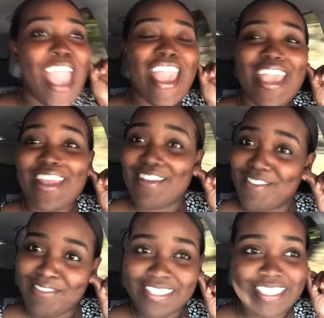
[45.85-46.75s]
You don't
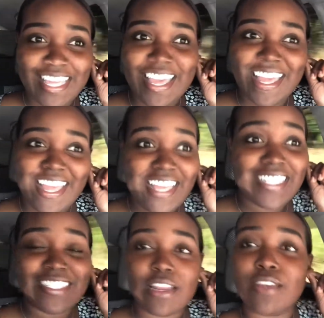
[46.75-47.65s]
know his thing.
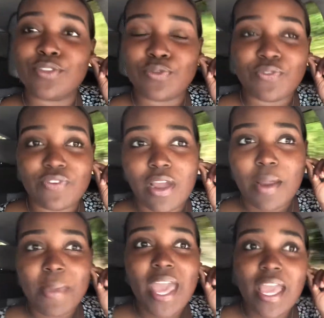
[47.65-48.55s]
He's not too far
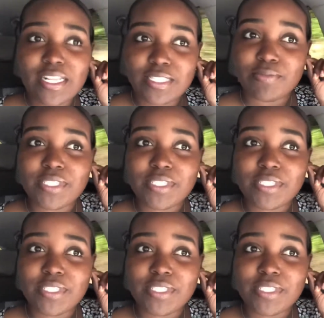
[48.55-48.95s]
behind me.